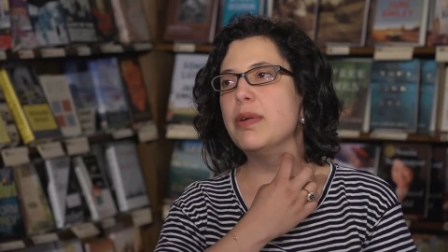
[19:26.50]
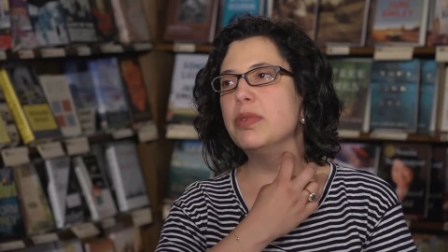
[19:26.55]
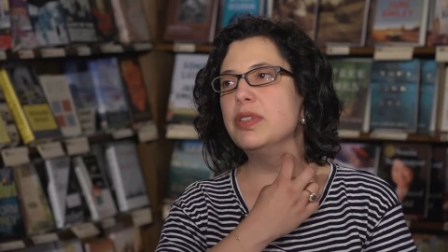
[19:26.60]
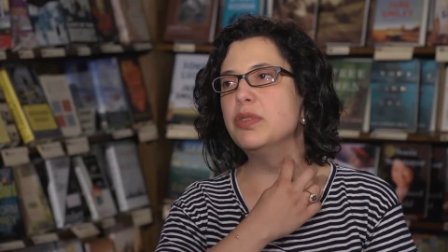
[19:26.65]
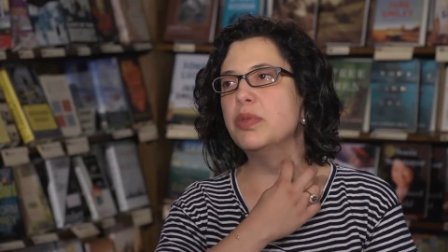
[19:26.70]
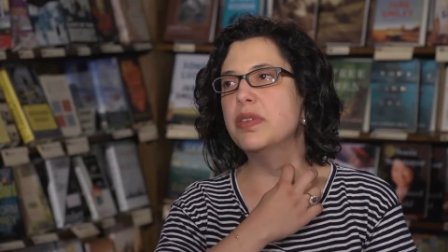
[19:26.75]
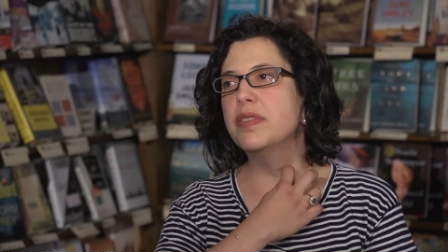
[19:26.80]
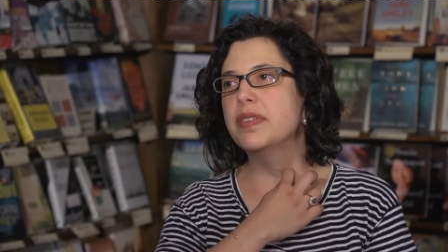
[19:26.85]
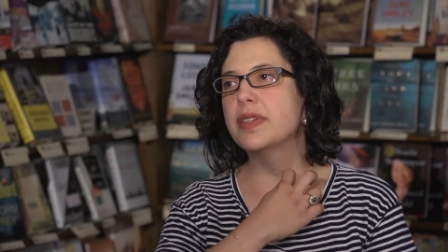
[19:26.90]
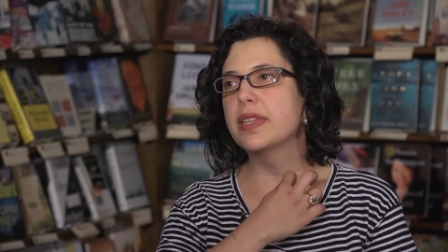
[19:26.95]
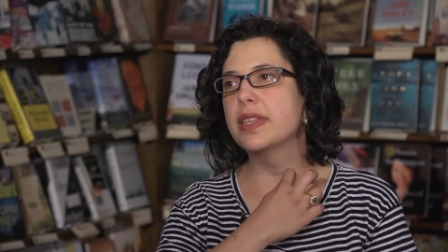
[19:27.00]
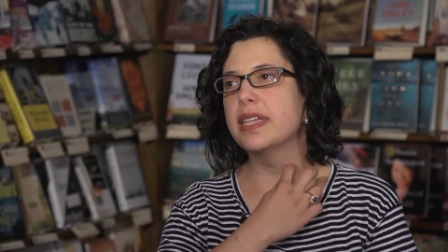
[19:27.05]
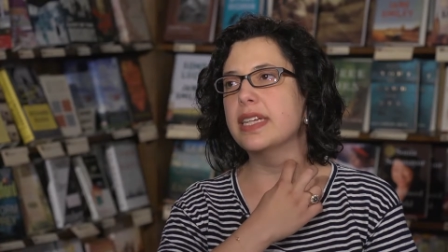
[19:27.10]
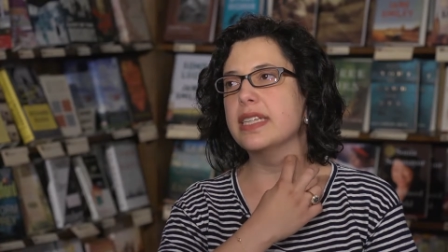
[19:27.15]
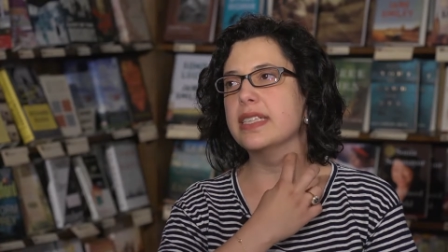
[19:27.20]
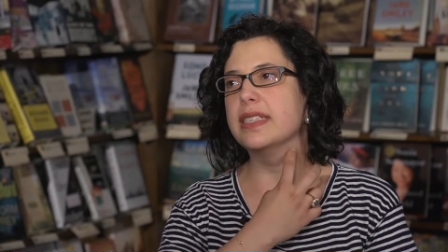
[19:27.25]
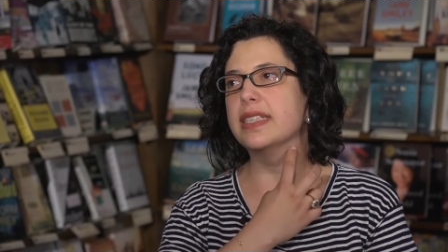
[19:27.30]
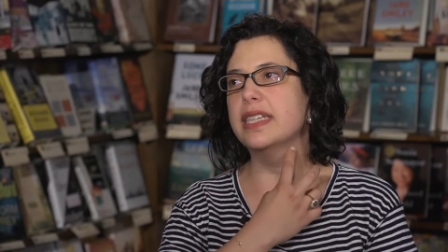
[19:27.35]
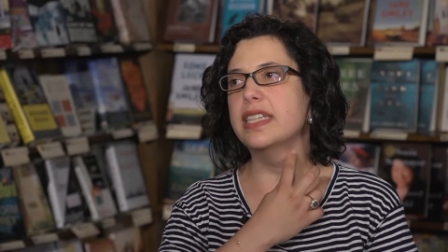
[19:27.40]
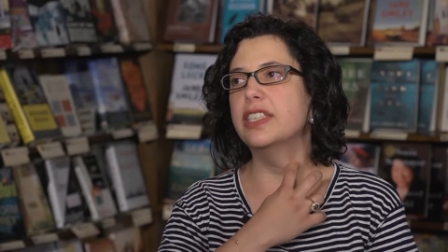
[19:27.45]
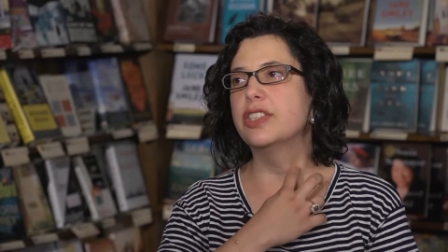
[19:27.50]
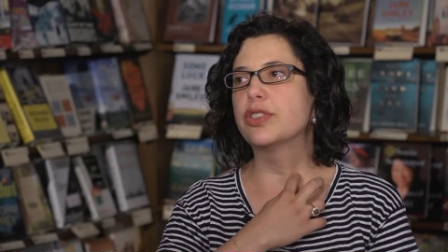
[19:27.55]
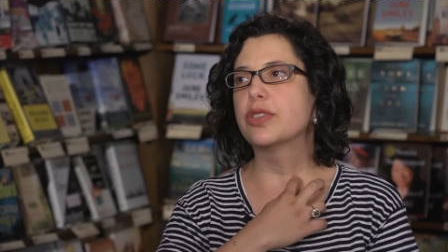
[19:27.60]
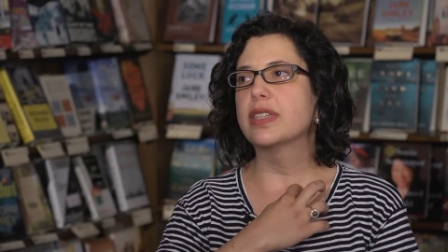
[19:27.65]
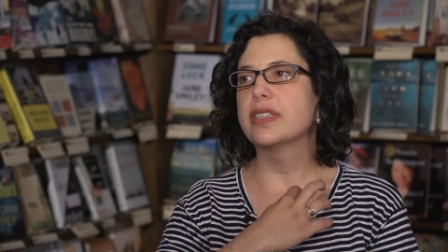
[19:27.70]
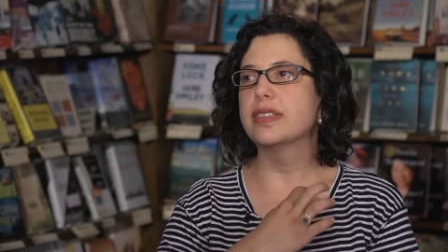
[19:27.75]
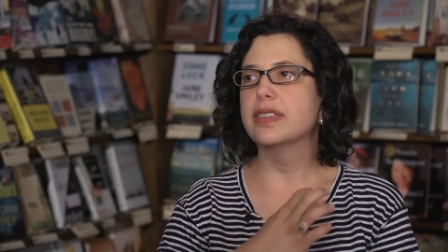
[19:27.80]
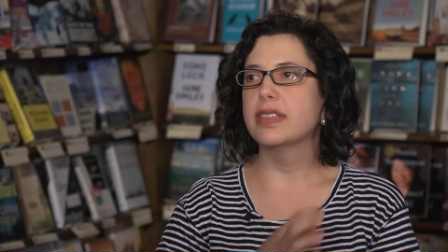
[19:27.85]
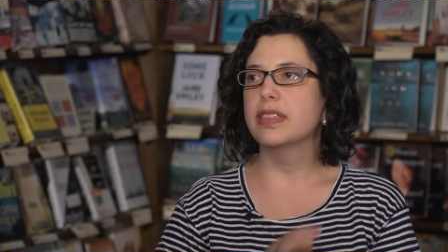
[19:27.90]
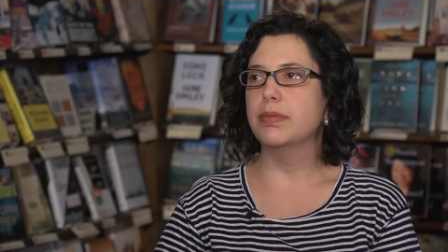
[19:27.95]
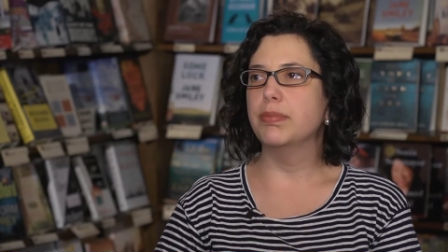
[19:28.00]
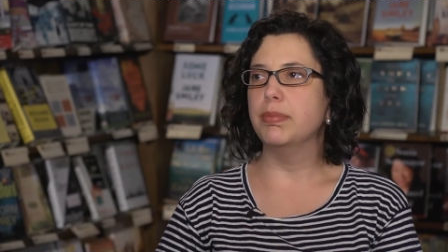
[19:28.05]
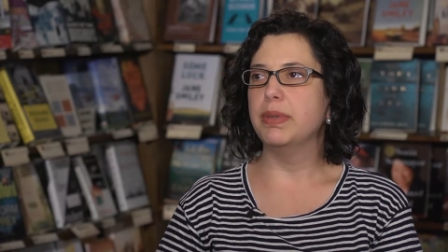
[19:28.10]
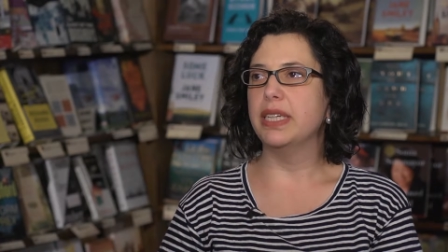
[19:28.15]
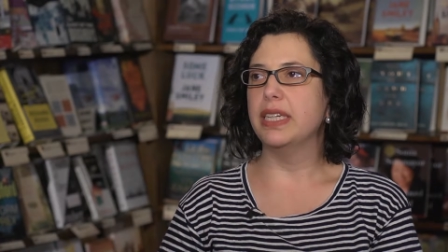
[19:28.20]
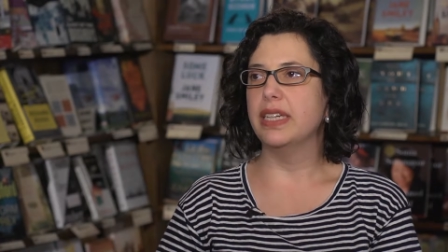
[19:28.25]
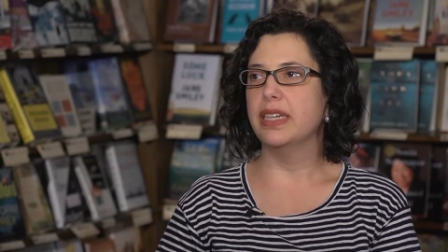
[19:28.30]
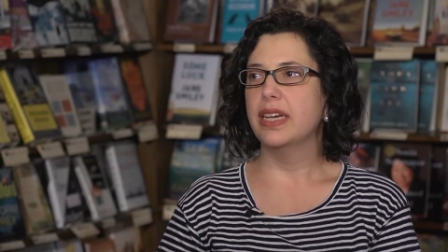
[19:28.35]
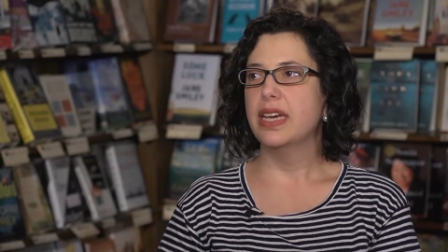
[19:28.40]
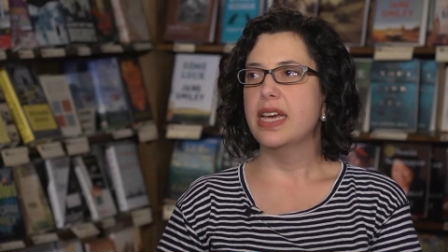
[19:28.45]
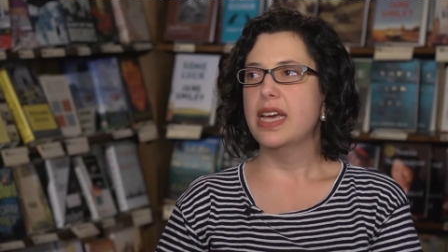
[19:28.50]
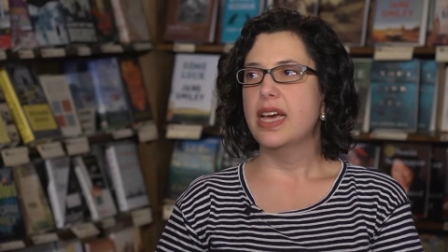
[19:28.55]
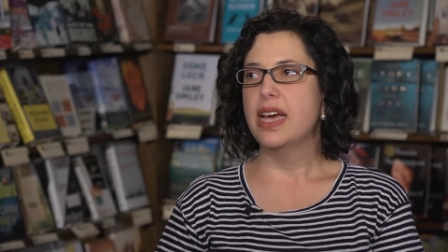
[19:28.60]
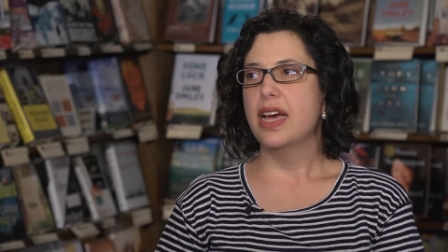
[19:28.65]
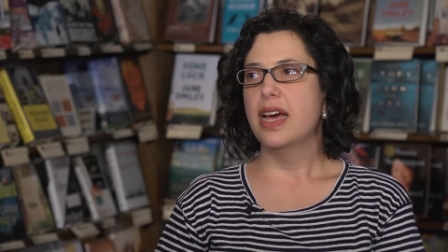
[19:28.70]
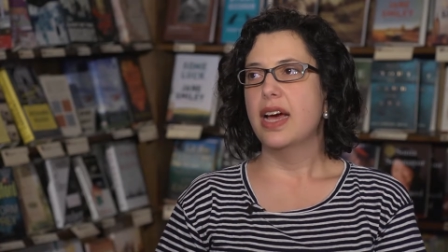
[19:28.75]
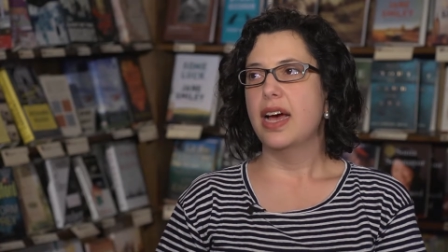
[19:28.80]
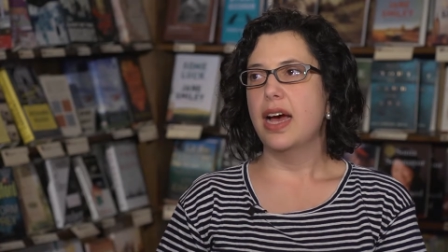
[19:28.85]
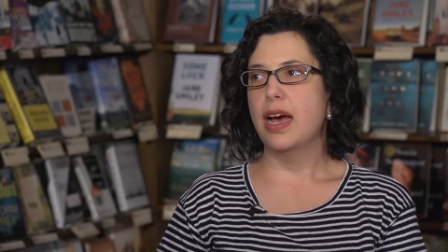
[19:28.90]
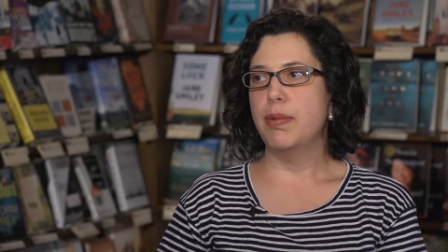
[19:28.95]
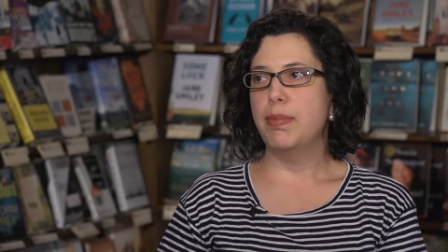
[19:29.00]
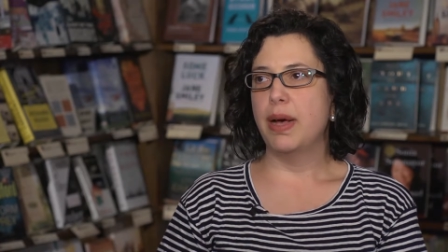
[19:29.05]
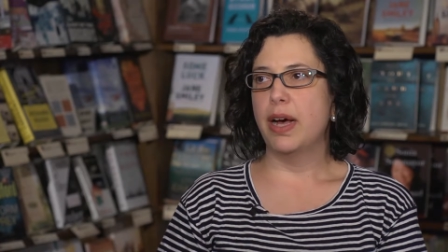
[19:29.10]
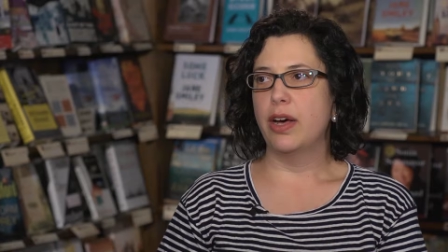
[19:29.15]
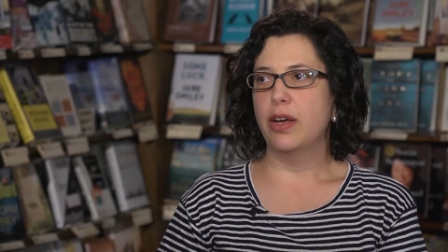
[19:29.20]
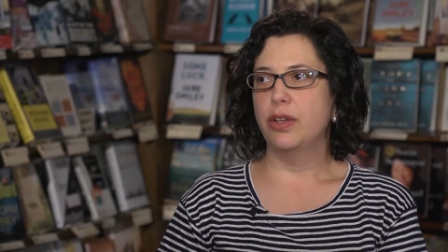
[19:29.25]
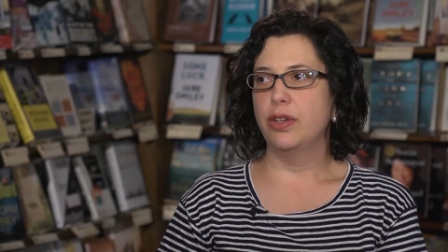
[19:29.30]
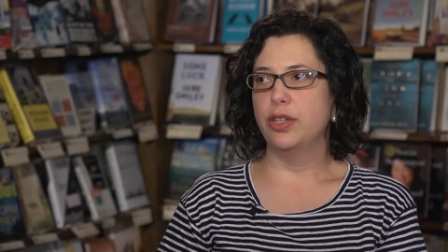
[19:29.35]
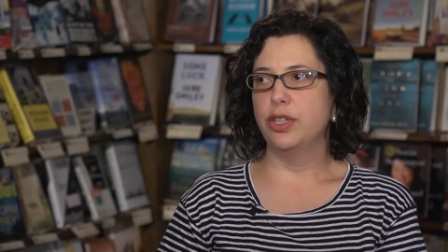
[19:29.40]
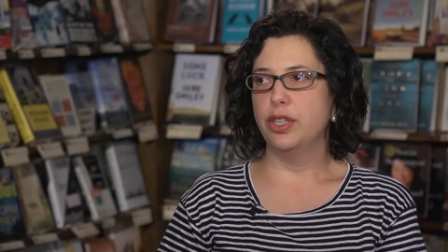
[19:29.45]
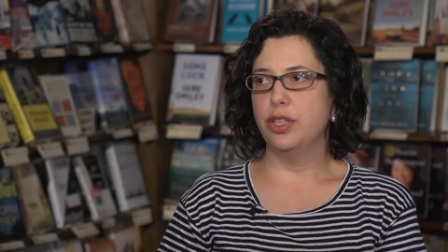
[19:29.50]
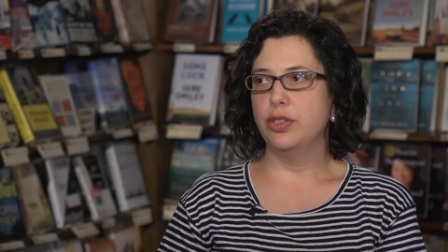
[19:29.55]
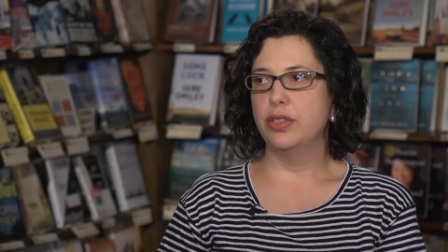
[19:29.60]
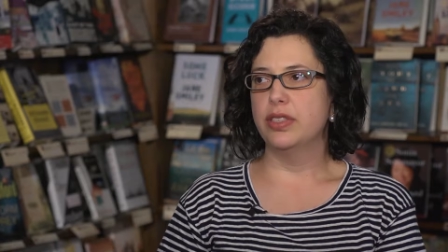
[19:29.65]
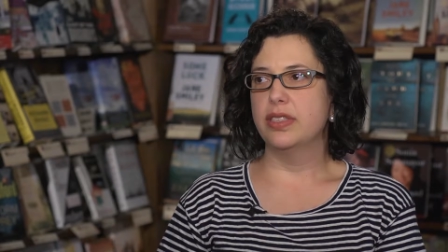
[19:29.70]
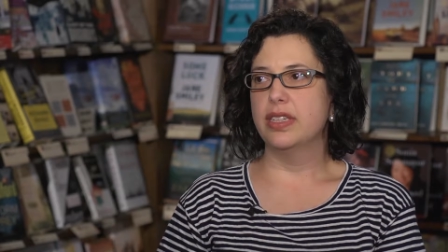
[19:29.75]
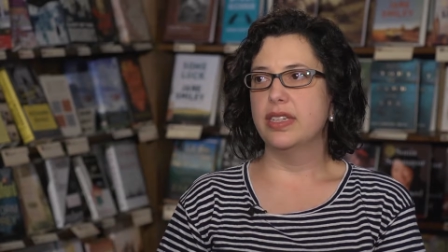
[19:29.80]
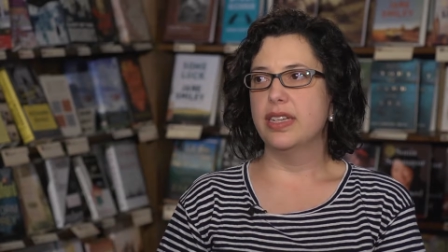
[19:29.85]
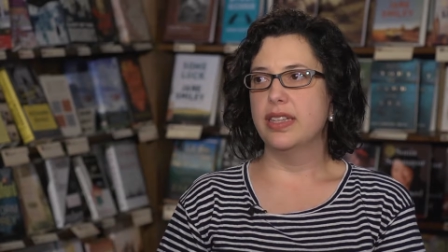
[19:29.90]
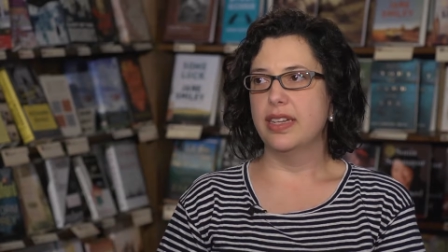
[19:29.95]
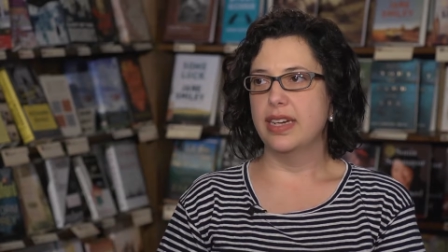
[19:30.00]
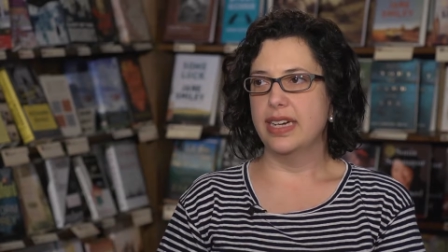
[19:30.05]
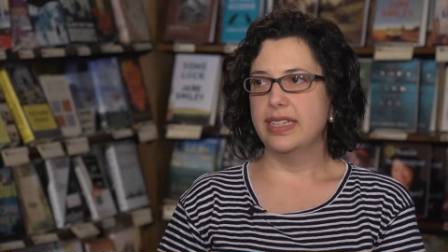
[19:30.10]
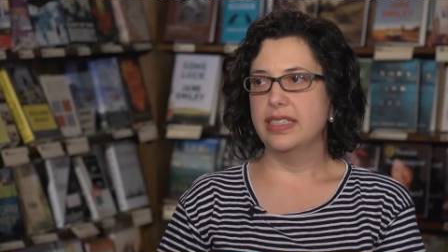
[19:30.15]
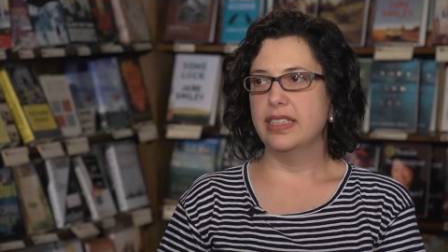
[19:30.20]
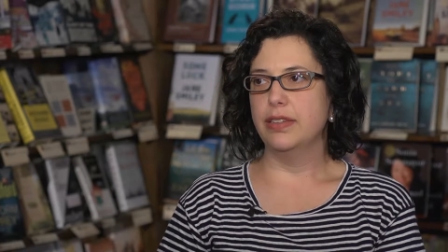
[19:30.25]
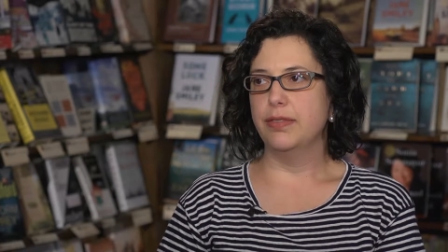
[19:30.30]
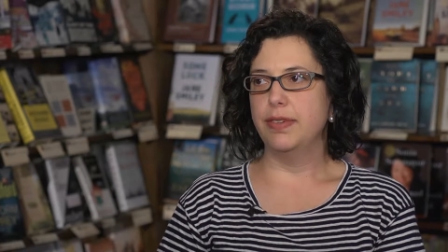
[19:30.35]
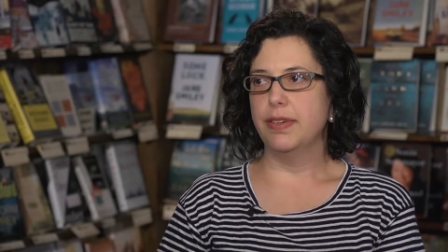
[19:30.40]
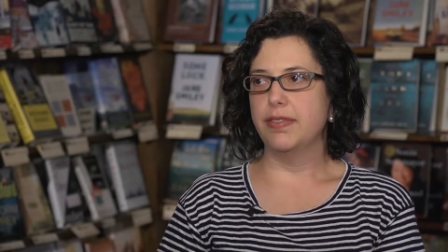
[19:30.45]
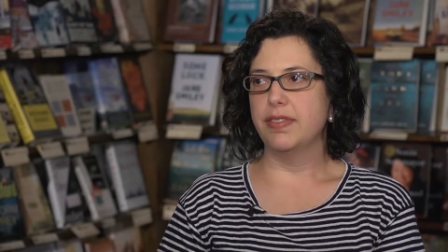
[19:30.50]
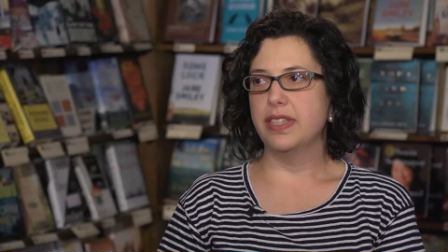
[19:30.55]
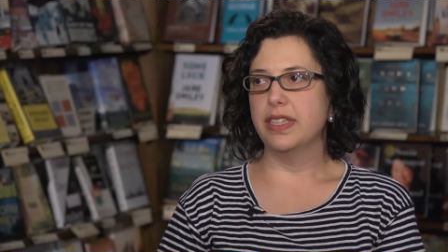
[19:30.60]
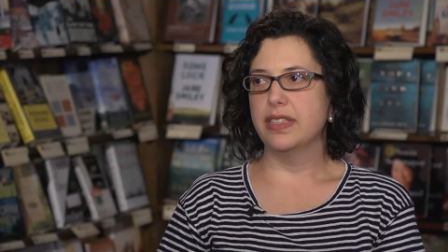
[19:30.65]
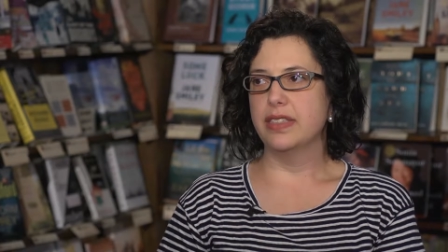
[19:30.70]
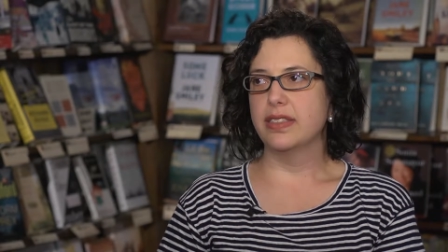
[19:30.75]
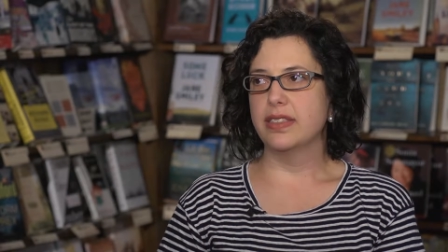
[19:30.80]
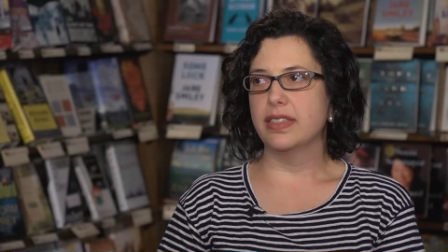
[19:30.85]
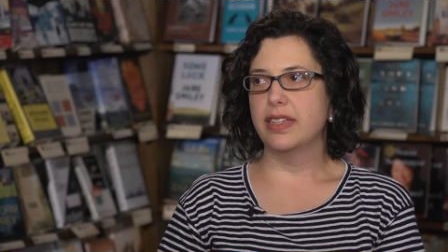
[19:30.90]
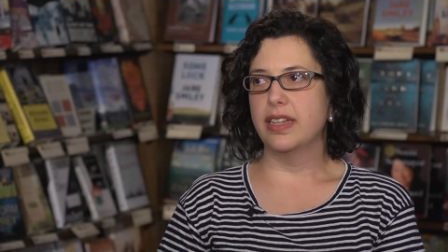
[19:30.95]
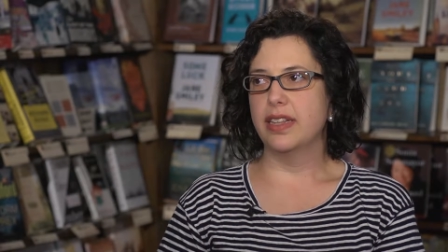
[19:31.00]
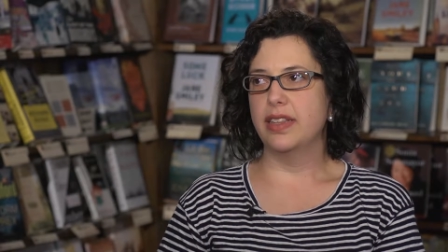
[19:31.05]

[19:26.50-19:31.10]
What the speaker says: was one of the things that interested me about Houston in the 1950s.